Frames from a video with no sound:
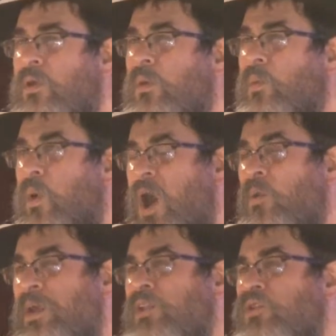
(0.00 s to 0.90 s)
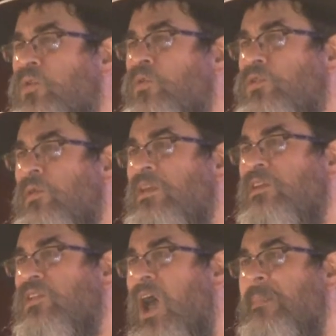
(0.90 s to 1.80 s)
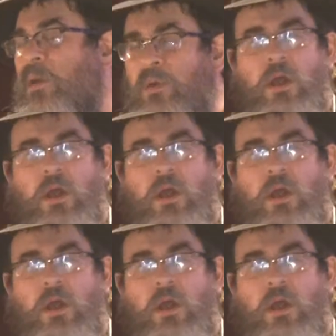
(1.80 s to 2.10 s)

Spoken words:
what we do during the time that we're